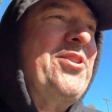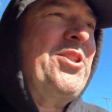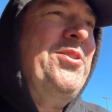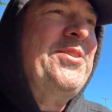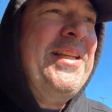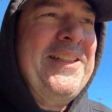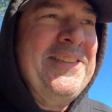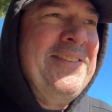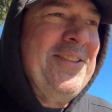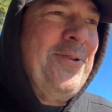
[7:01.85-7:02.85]
choosing
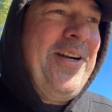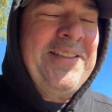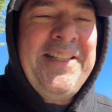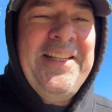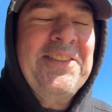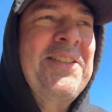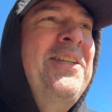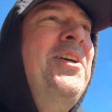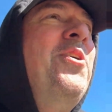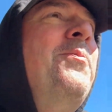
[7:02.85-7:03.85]
the wrong things.
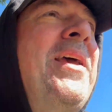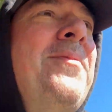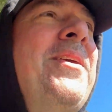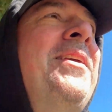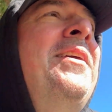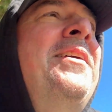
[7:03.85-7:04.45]
Or maybe